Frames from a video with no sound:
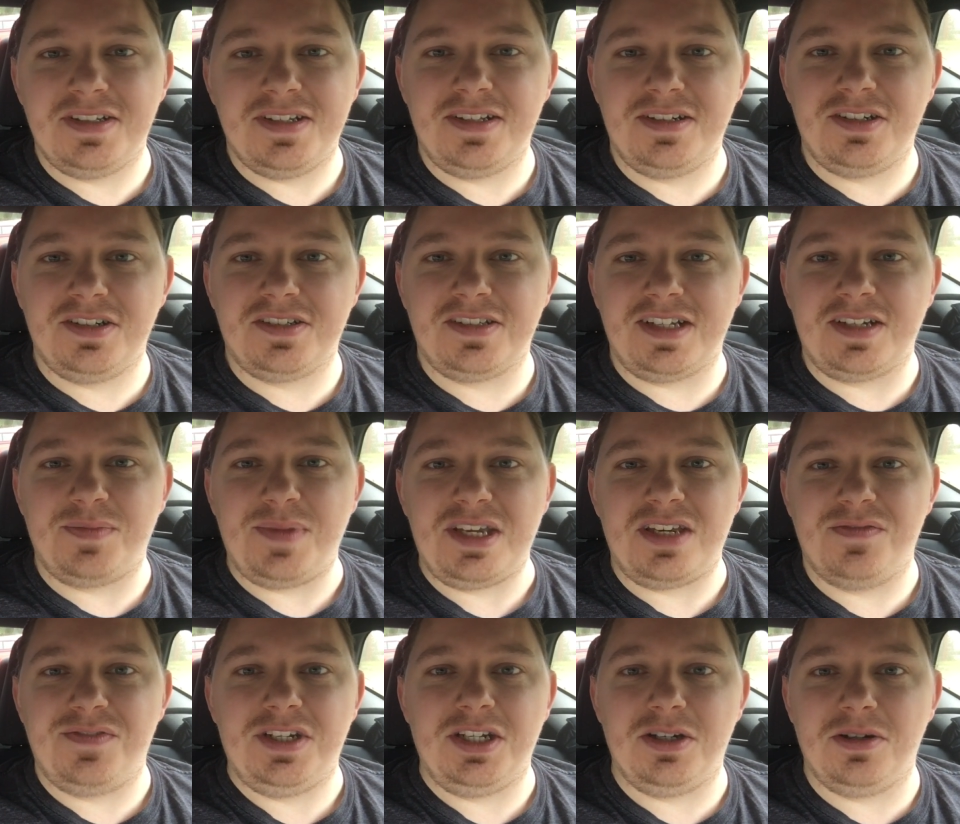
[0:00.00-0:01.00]
they just like
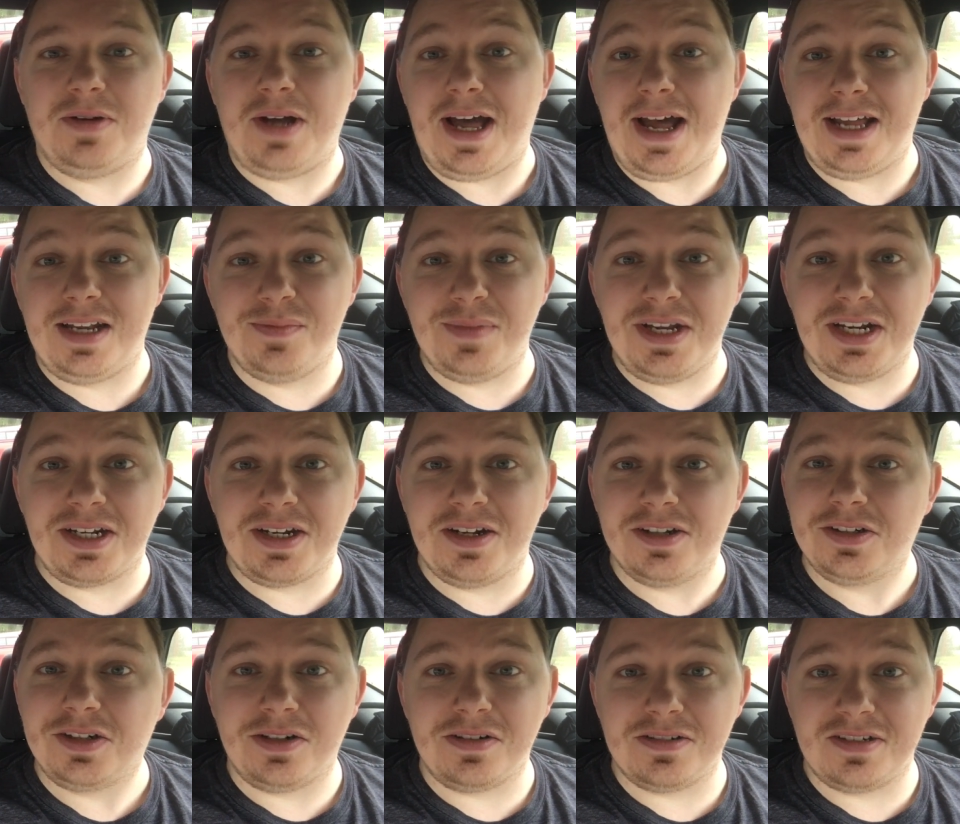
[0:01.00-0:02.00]
make a video how to make
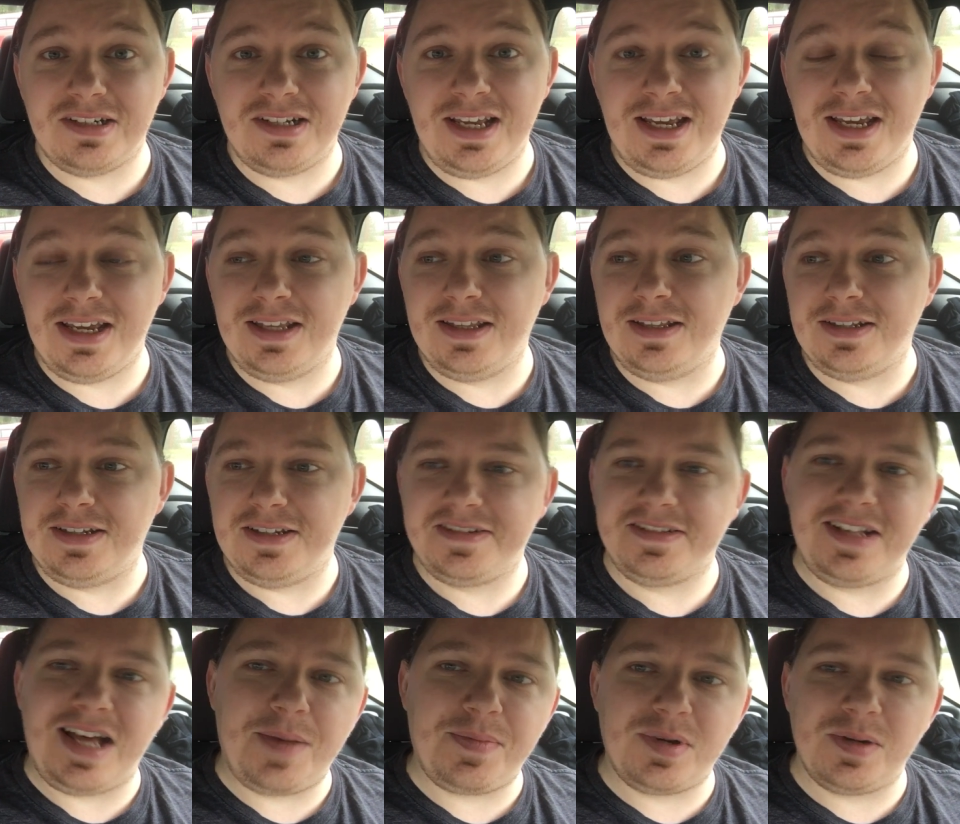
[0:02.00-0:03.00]
$100 a day and then they
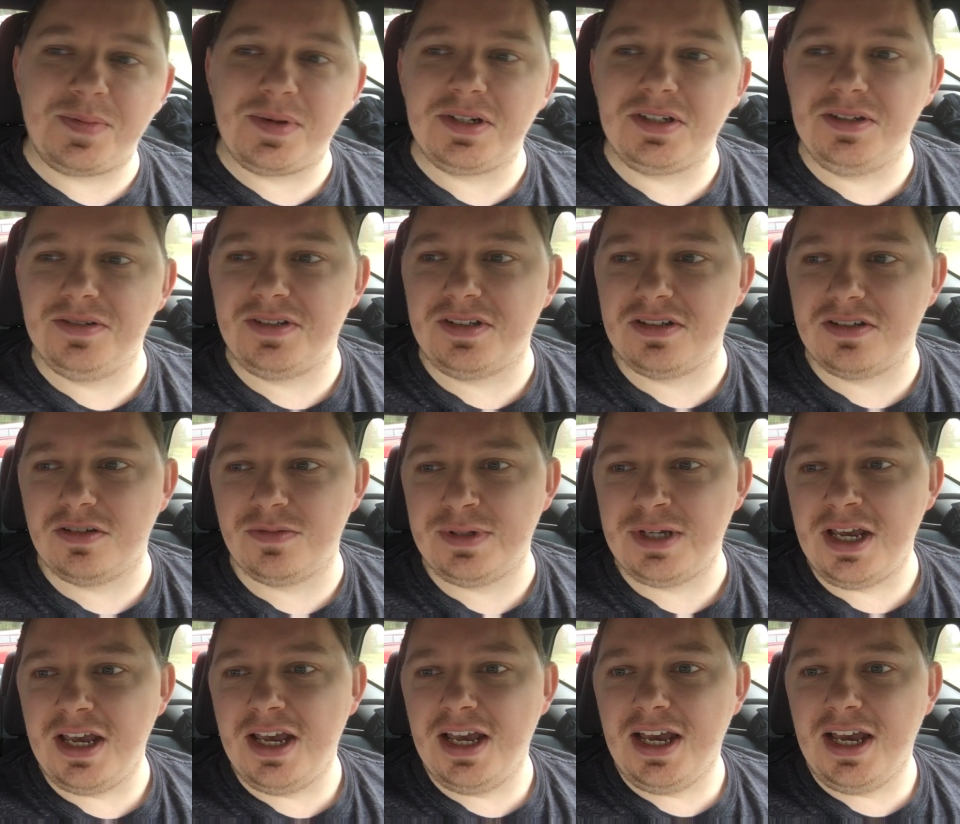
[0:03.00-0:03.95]
slap it up on YouTube